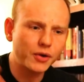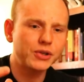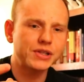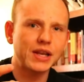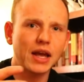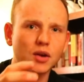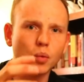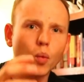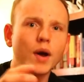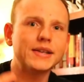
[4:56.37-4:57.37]

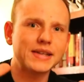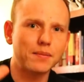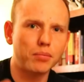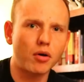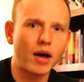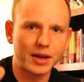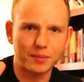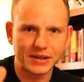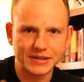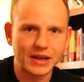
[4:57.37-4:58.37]
understand what is
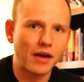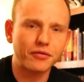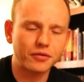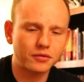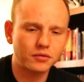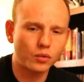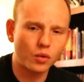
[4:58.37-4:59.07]
implied by stuff.